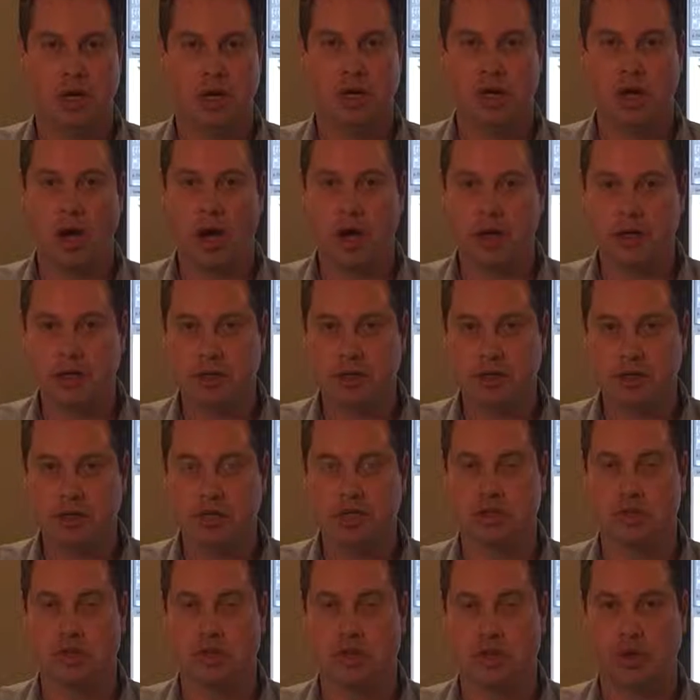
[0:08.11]
Cognex is
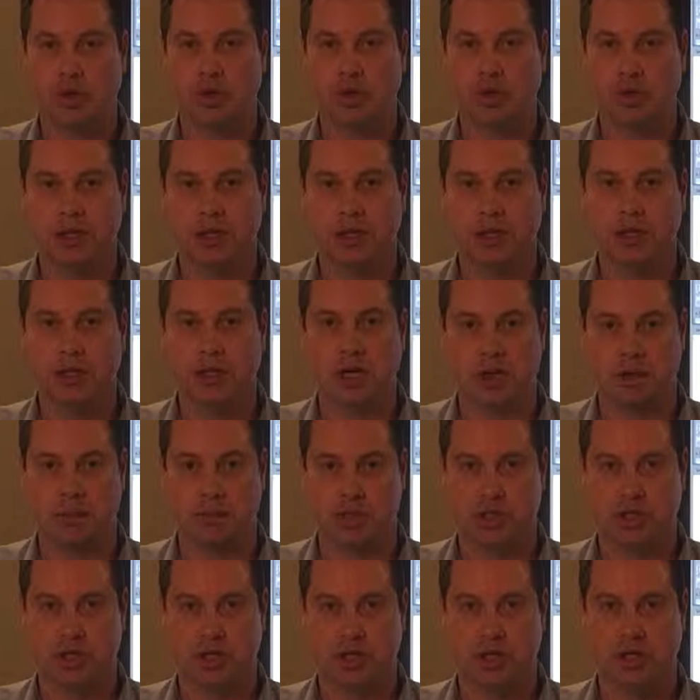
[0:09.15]
a world leader in
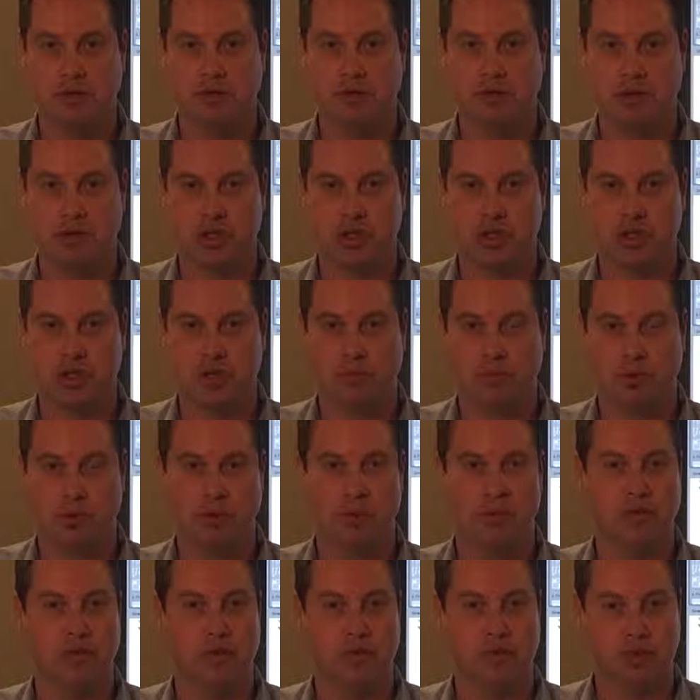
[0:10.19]
machine vision with
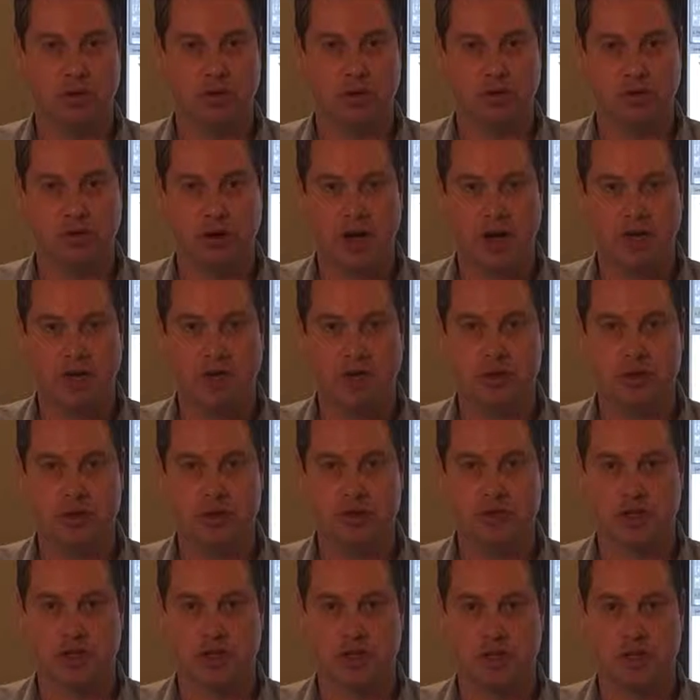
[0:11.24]
over 35 years
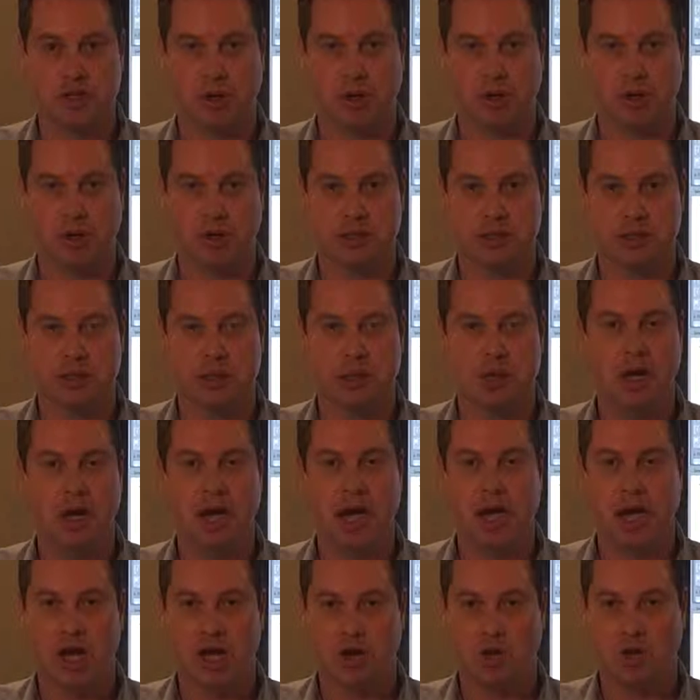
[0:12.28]
of experience
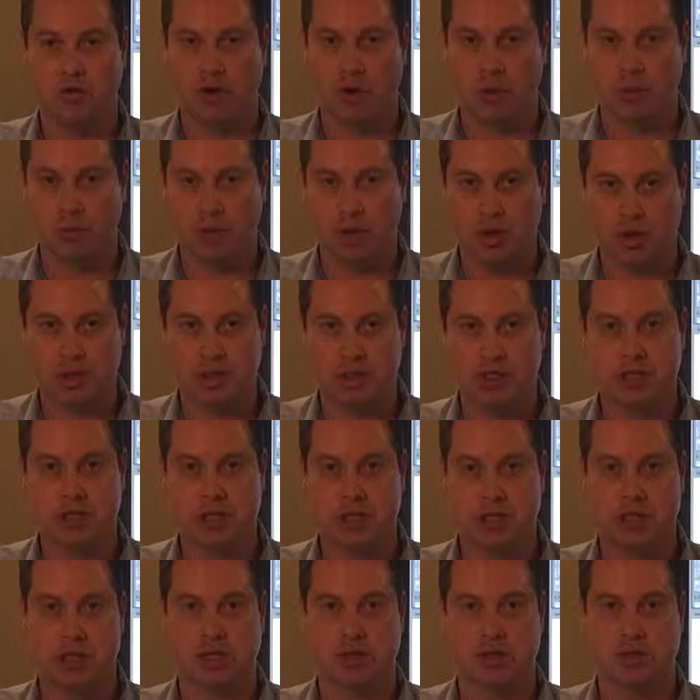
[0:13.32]
and over 1 million
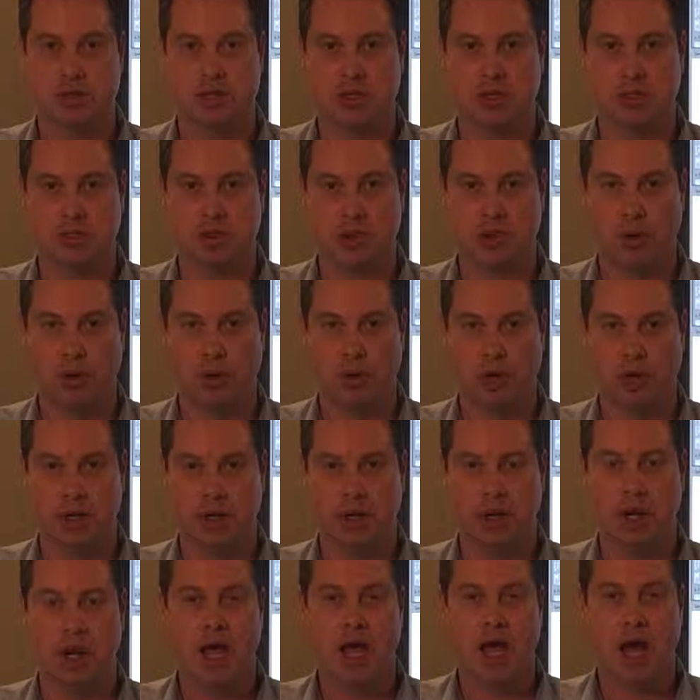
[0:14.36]
systems deployed
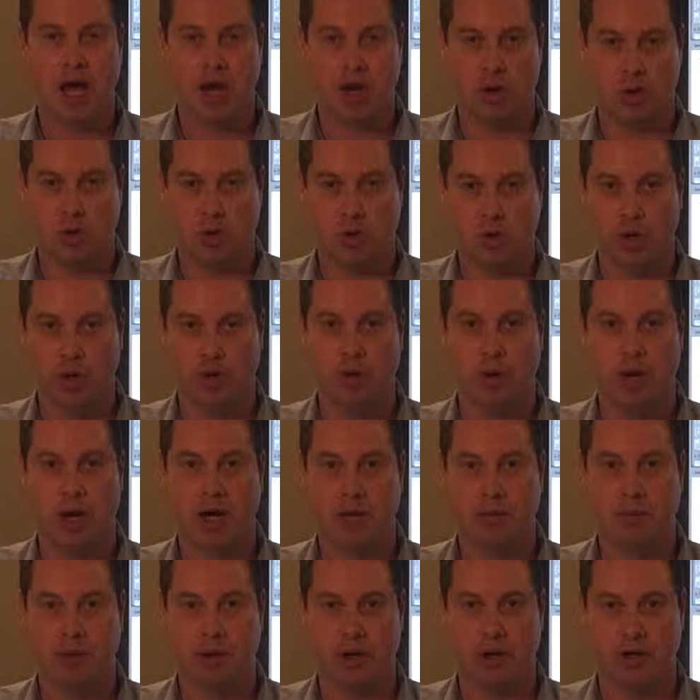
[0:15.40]
and a
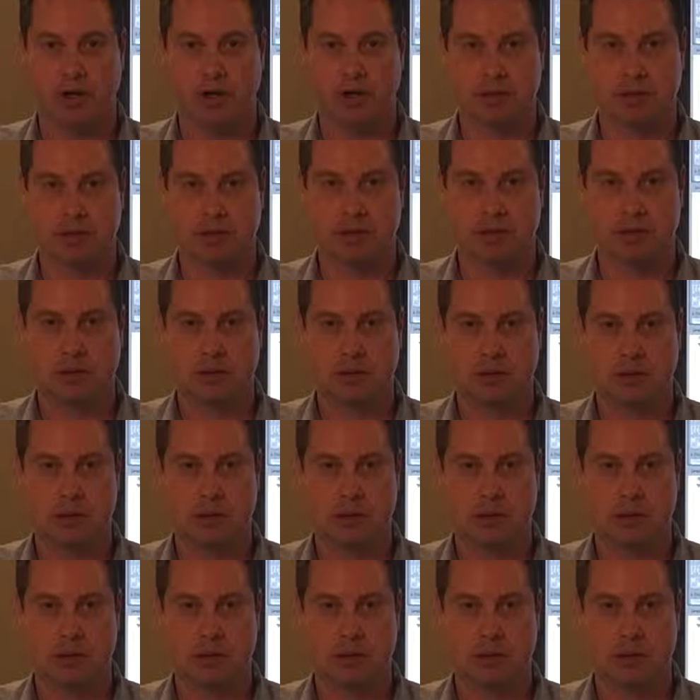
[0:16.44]
worldwide presence.